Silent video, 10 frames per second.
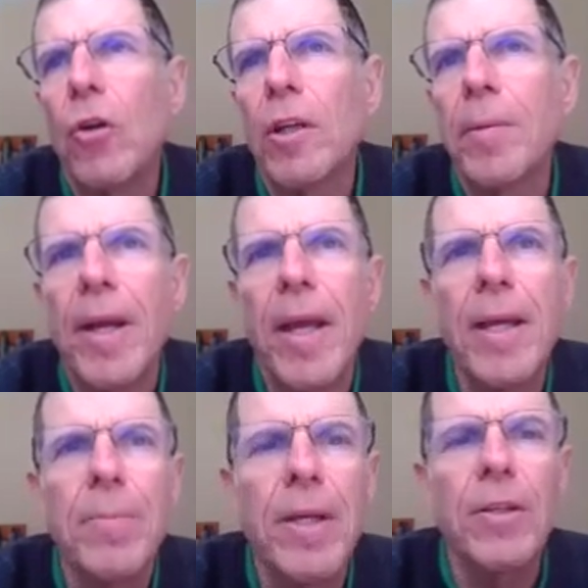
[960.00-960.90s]
has talked about
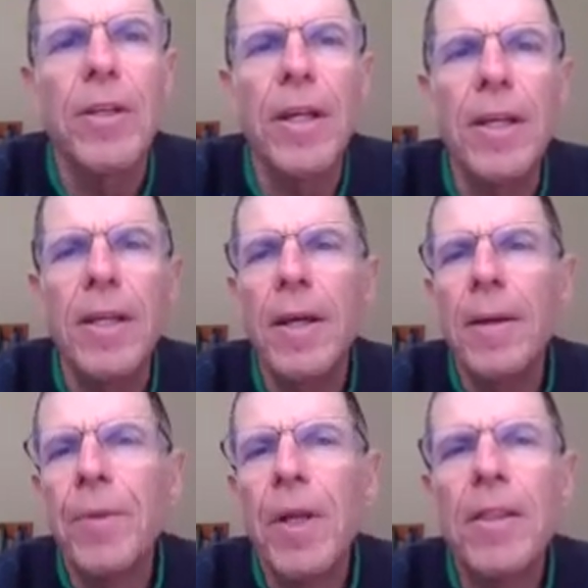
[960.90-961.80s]
A, B, and D.
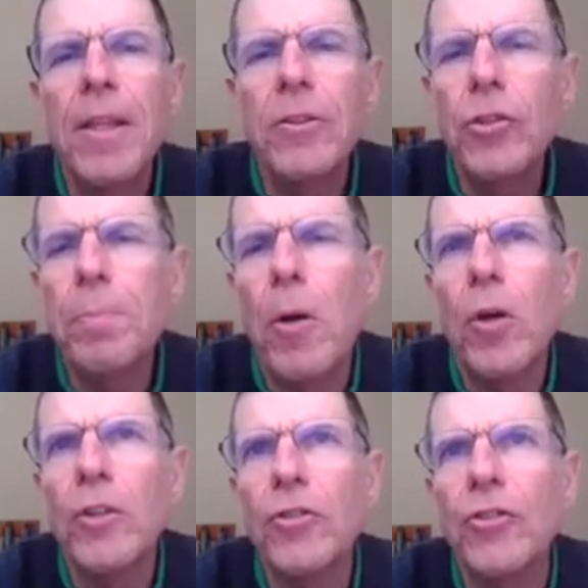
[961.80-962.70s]
This is
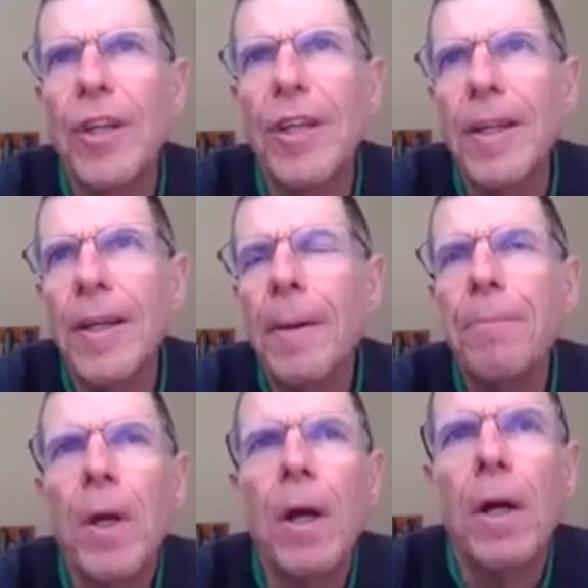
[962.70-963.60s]
Part C.
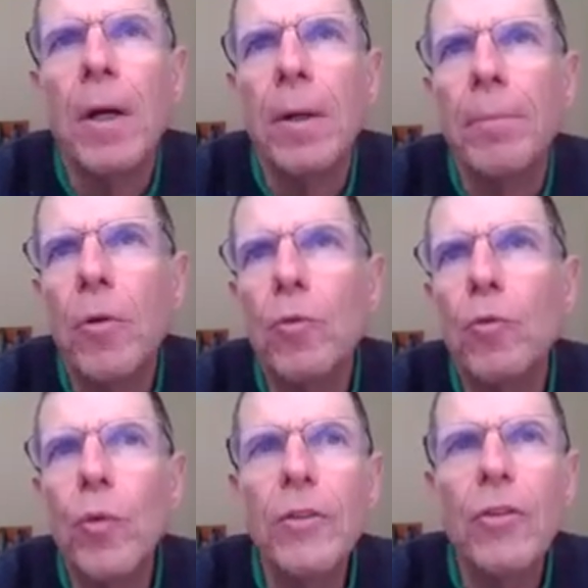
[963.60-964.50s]

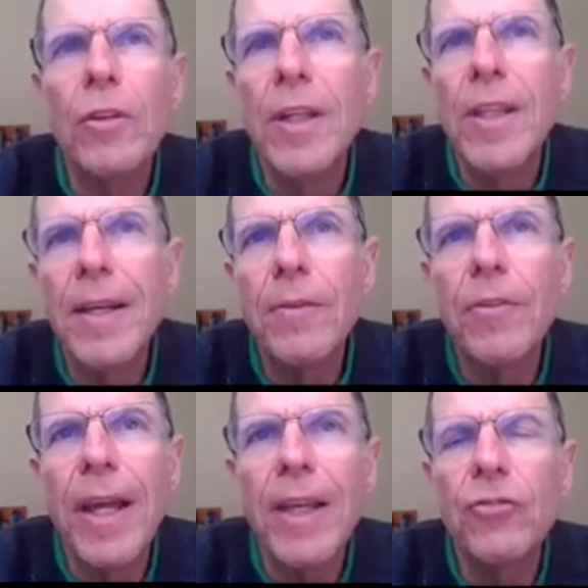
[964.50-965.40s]
Recently, the end
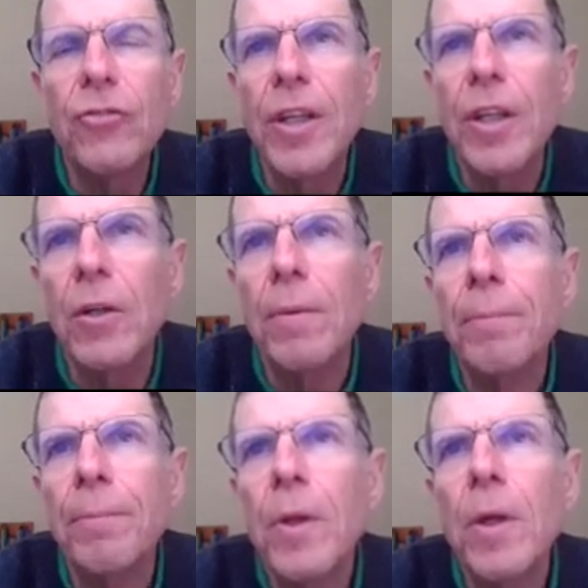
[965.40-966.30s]
of last
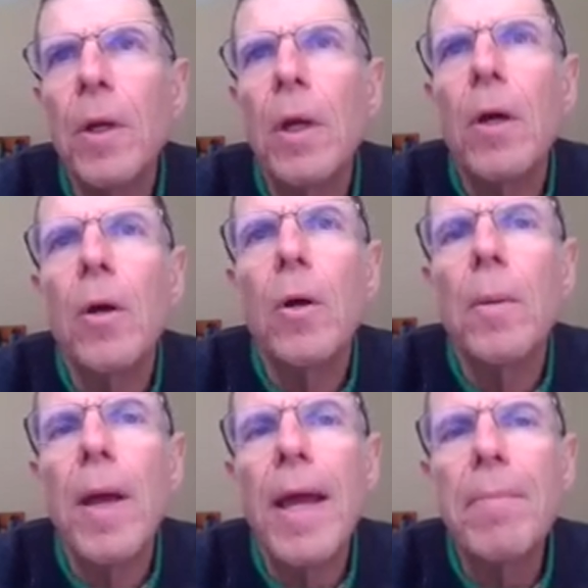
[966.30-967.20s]
year,
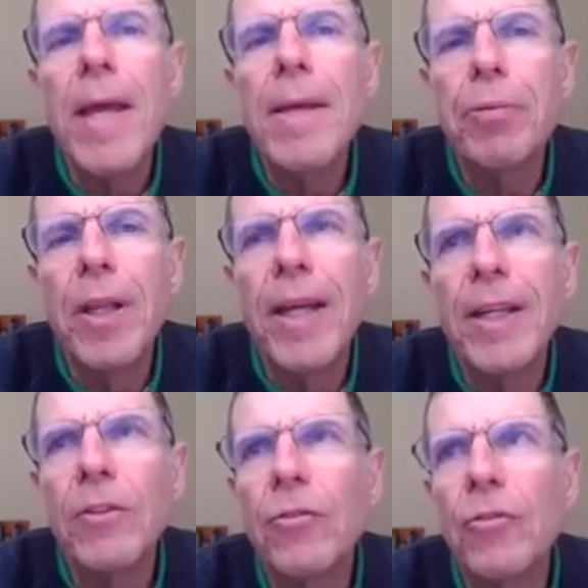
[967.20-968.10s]
MA
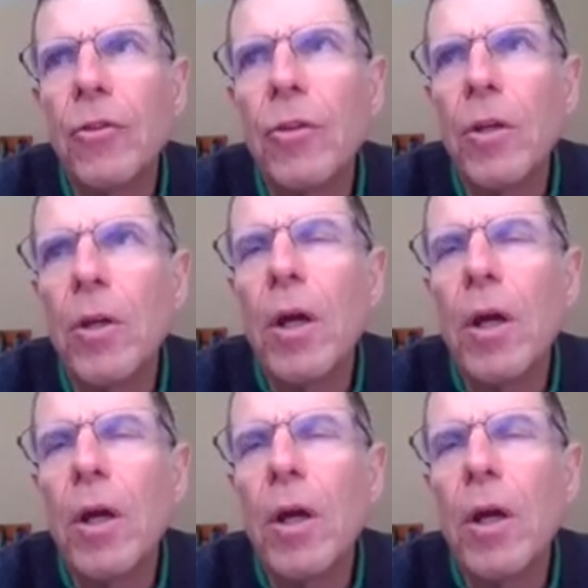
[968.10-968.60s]
plans,